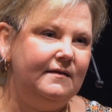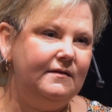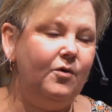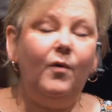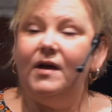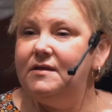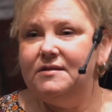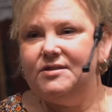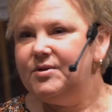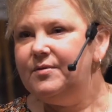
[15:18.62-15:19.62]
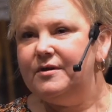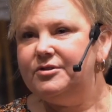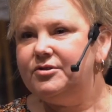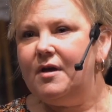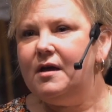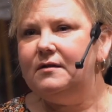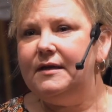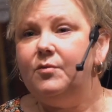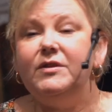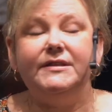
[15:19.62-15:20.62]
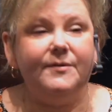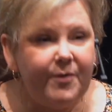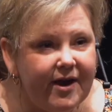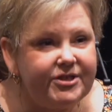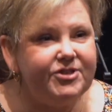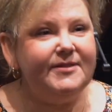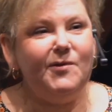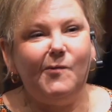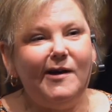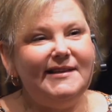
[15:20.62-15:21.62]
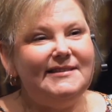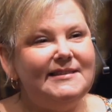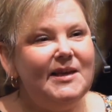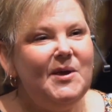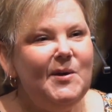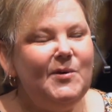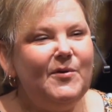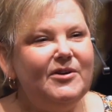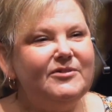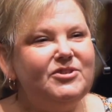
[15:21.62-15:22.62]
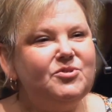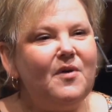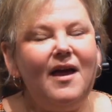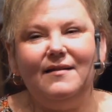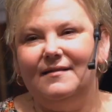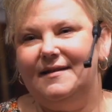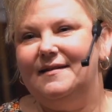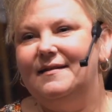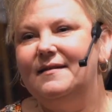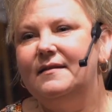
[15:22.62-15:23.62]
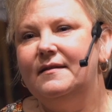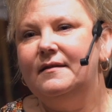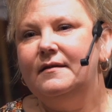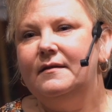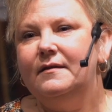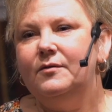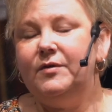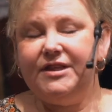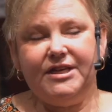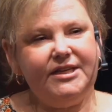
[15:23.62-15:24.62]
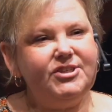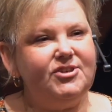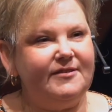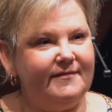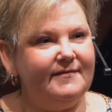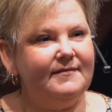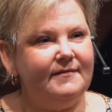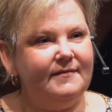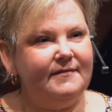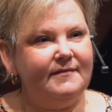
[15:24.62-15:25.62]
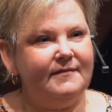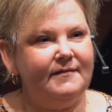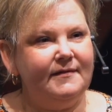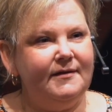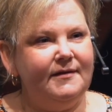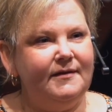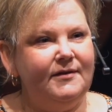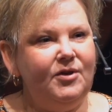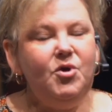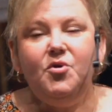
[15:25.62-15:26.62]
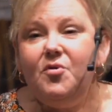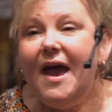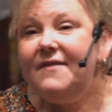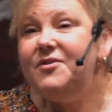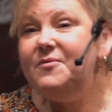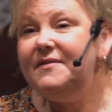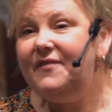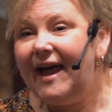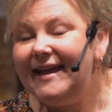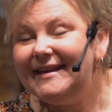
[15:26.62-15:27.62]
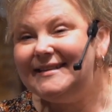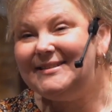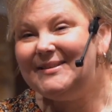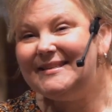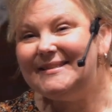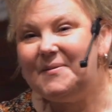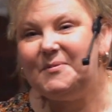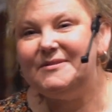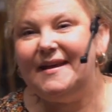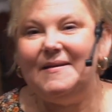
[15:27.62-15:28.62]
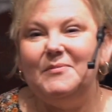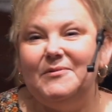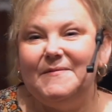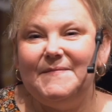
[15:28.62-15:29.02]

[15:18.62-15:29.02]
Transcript: The ones who are struggling with depression, the ones who are struggling with addiction. Who have you invited to the supper table?